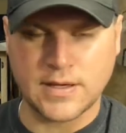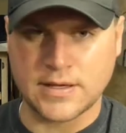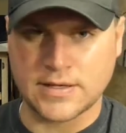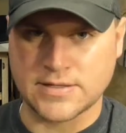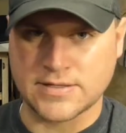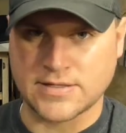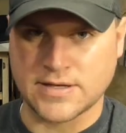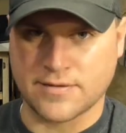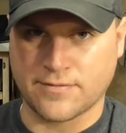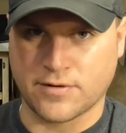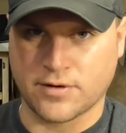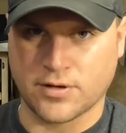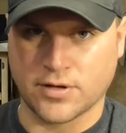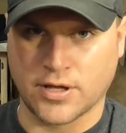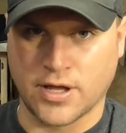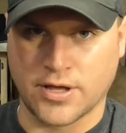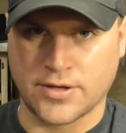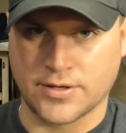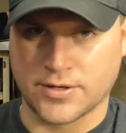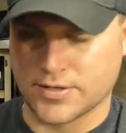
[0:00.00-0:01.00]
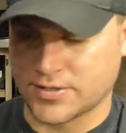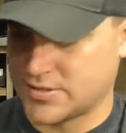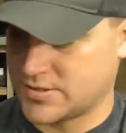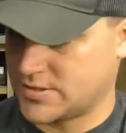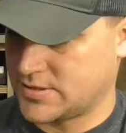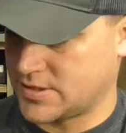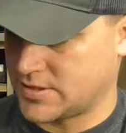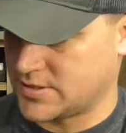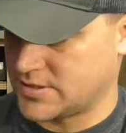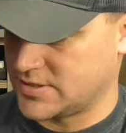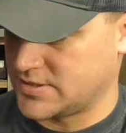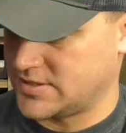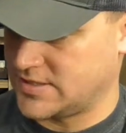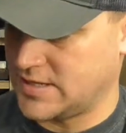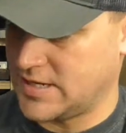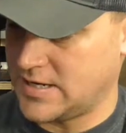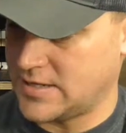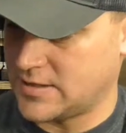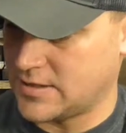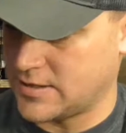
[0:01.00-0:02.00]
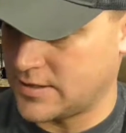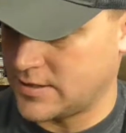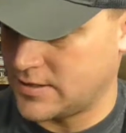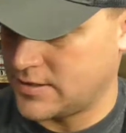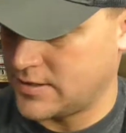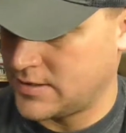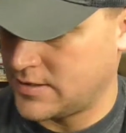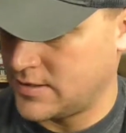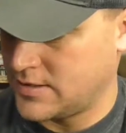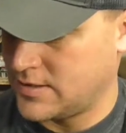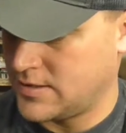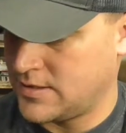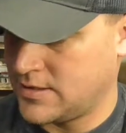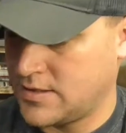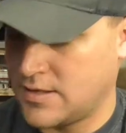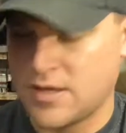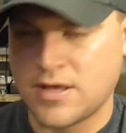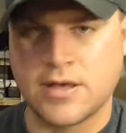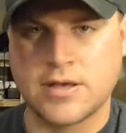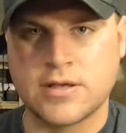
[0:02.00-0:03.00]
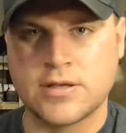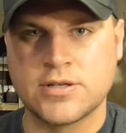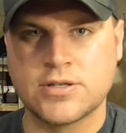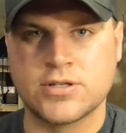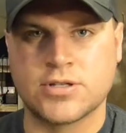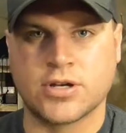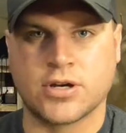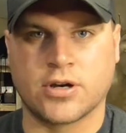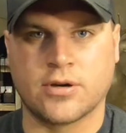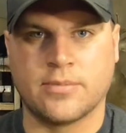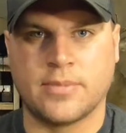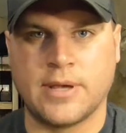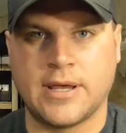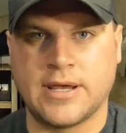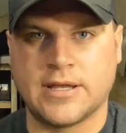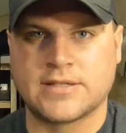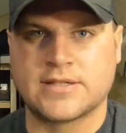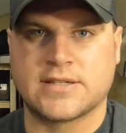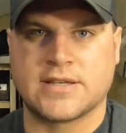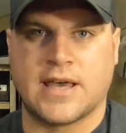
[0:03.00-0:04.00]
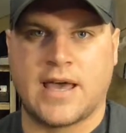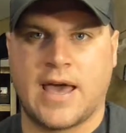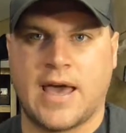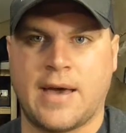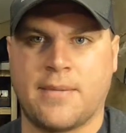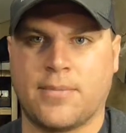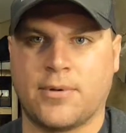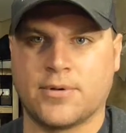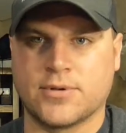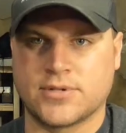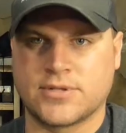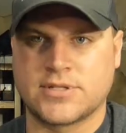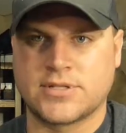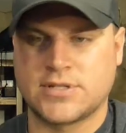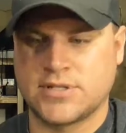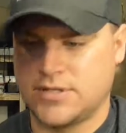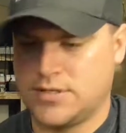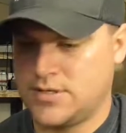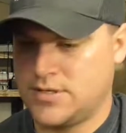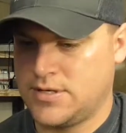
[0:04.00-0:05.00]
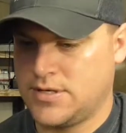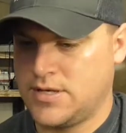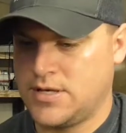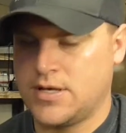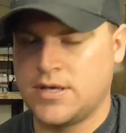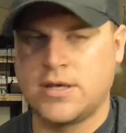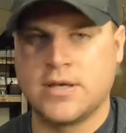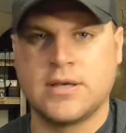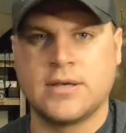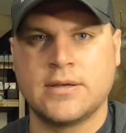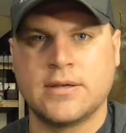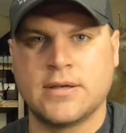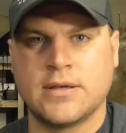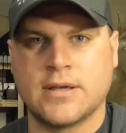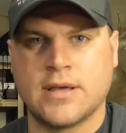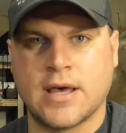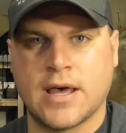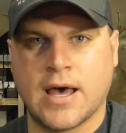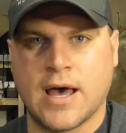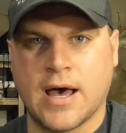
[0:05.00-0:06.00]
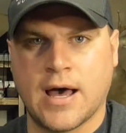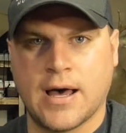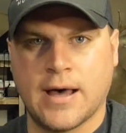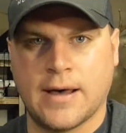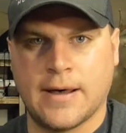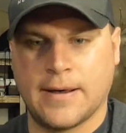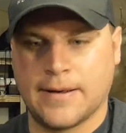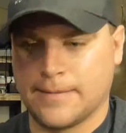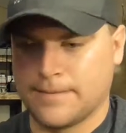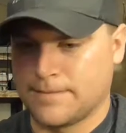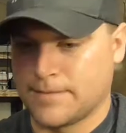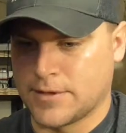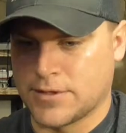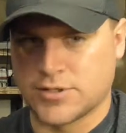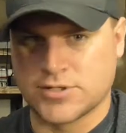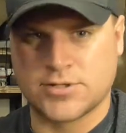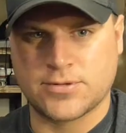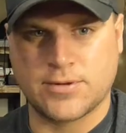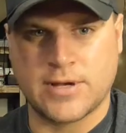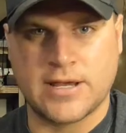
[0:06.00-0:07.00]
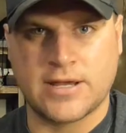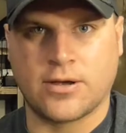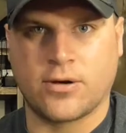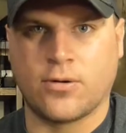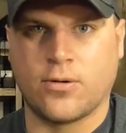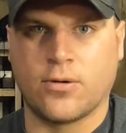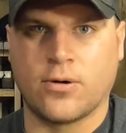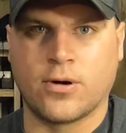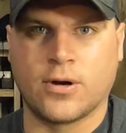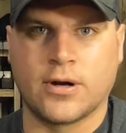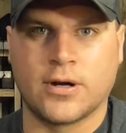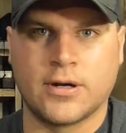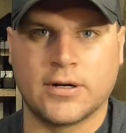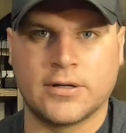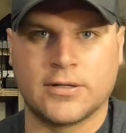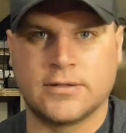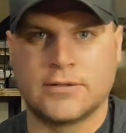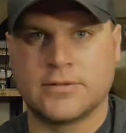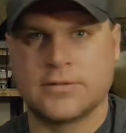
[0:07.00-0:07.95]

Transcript: and several others such as cedar, sugar beets, apples, there's sweet corn.